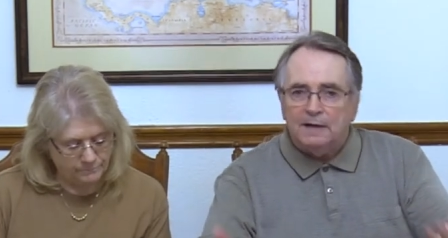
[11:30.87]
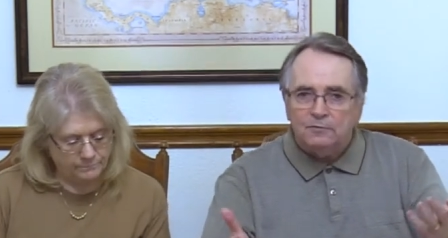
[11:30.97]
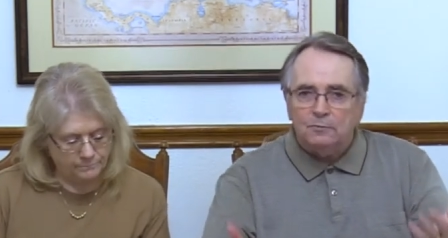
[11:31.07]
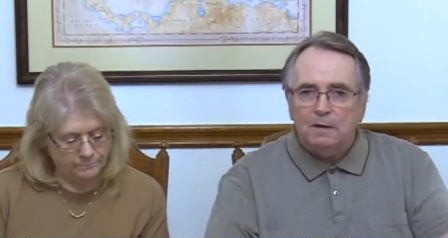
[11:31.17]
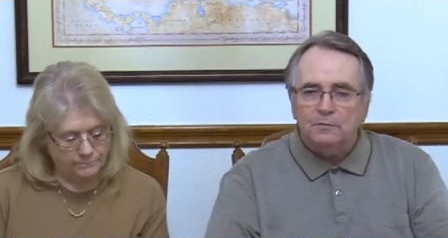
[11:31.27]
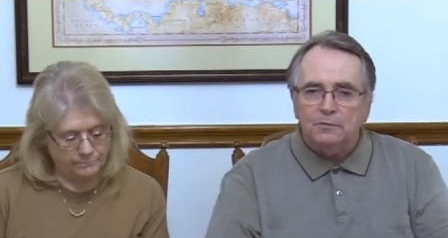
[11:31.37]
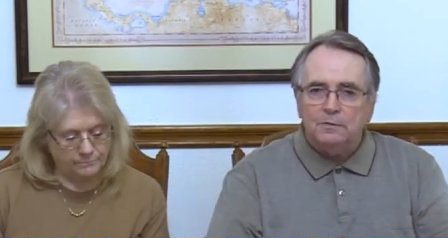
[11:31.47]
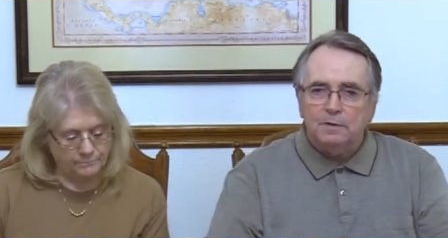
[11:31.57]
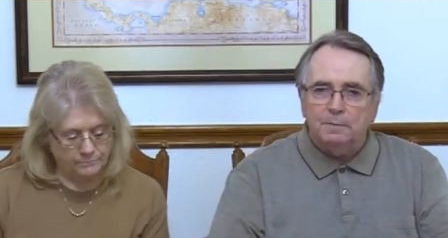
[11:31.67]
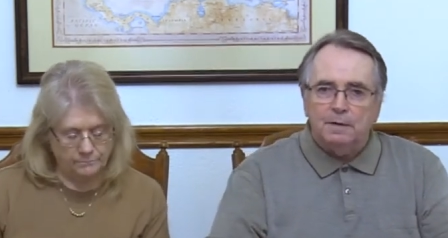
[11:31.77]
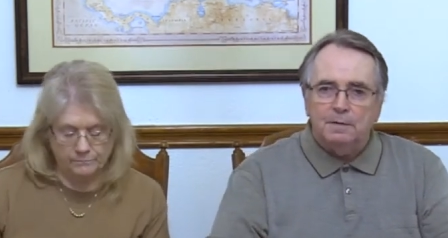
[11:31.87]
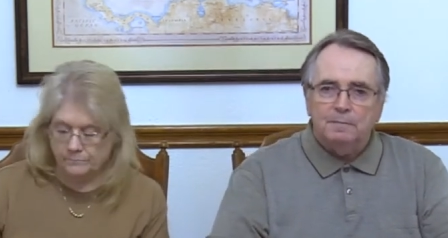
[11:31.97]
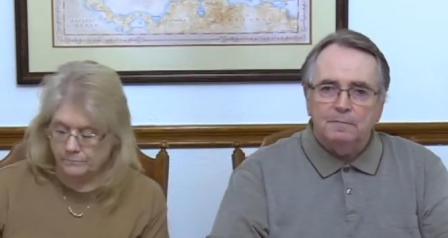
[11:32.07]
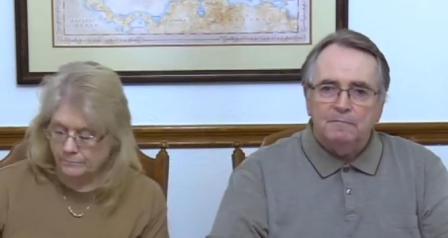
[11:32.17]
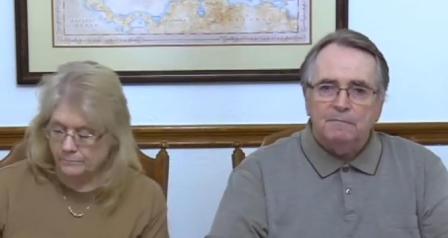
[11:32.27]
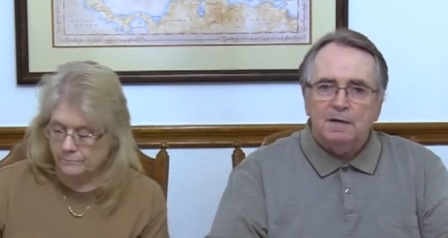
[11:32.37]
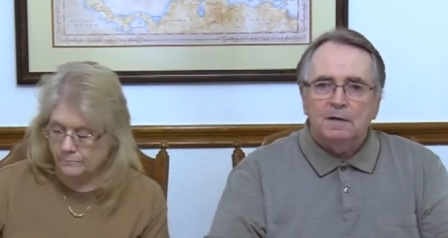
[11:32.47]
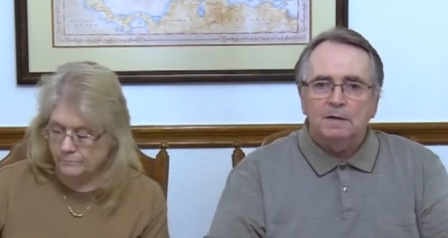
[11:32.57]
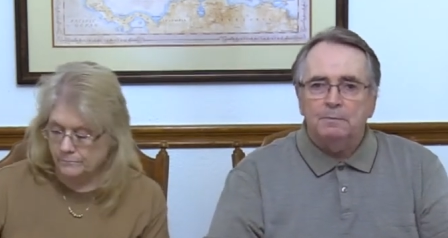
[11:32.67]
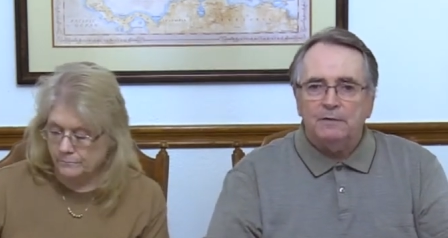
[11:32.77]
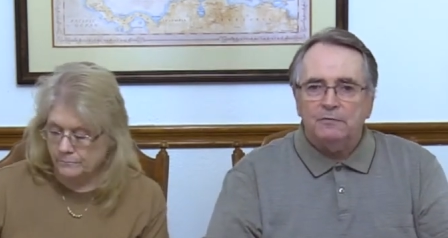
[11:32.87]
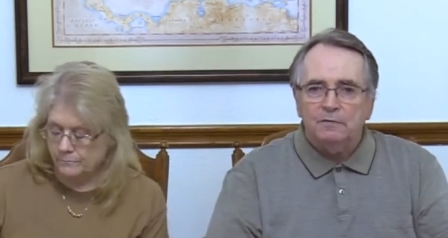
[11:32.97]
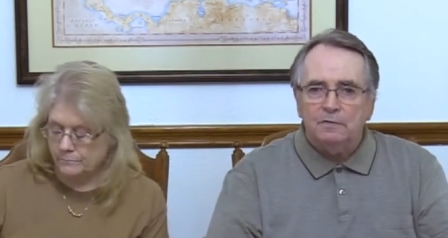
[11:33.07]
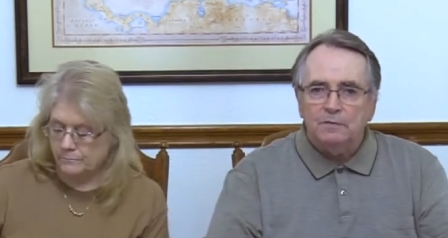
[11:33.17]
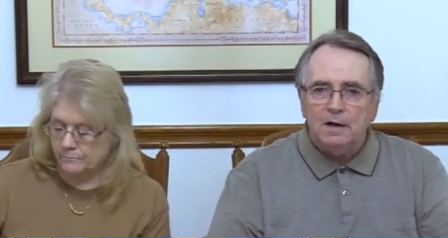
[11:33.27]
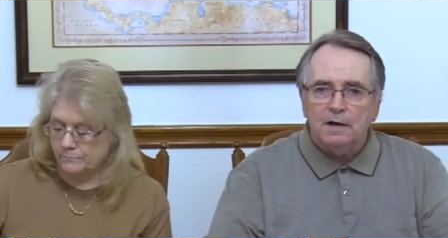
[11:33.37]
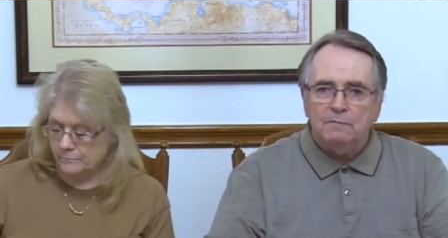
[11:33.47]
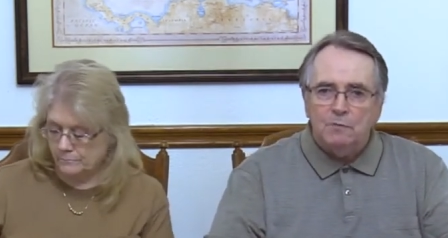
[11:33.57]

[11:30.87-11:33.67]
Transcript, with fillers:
Speaker 1: That's what I was talking about. The blessings of God, if